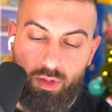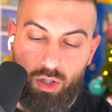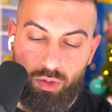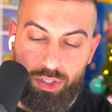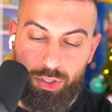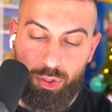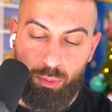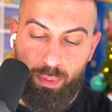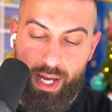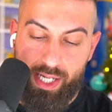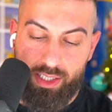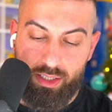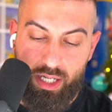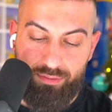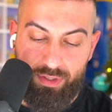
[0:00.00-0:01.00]
Only two
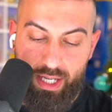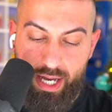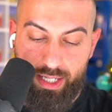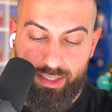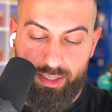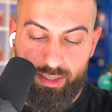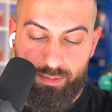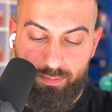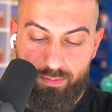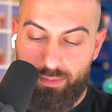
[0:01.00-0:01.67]
packs left, guys.